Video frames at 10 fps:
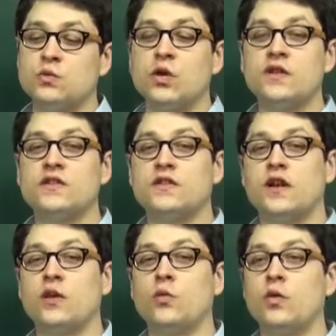ones
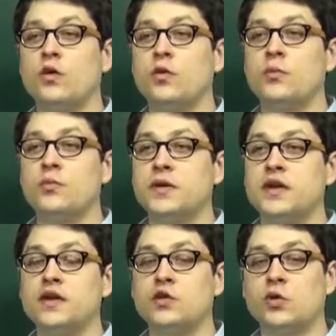that will
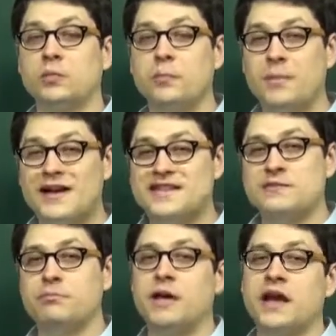be your
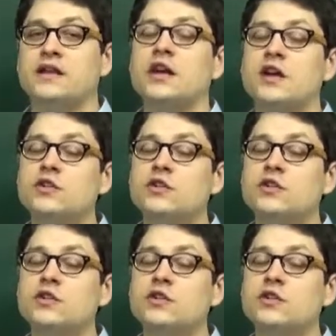best bet